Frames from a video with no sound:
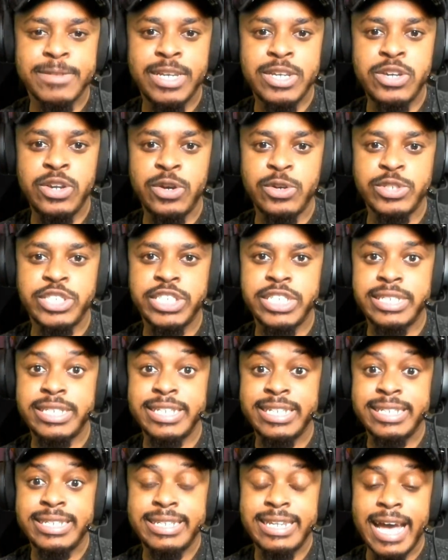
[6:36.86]
you know, she
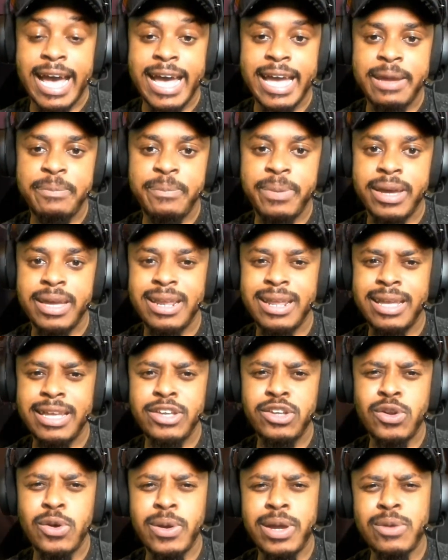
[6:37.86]
did die, but you
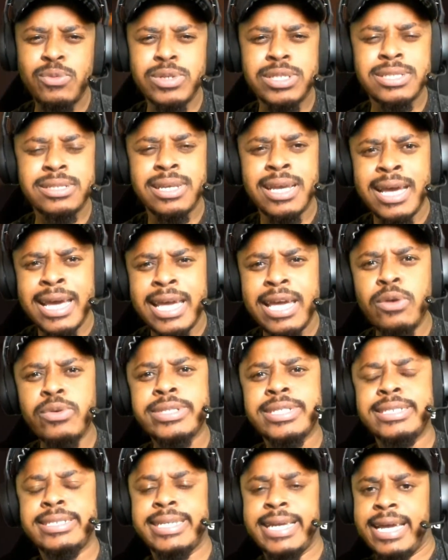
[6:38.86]
know, it was
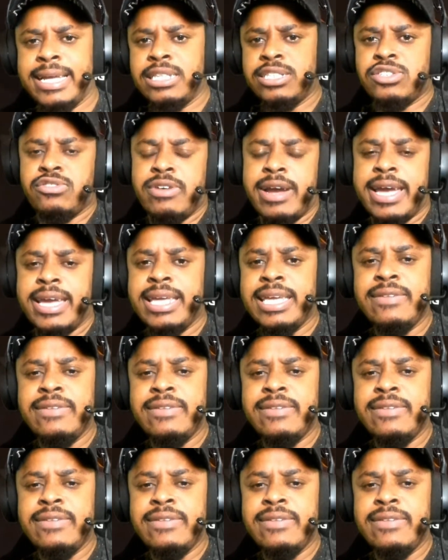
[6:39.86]
intense, right?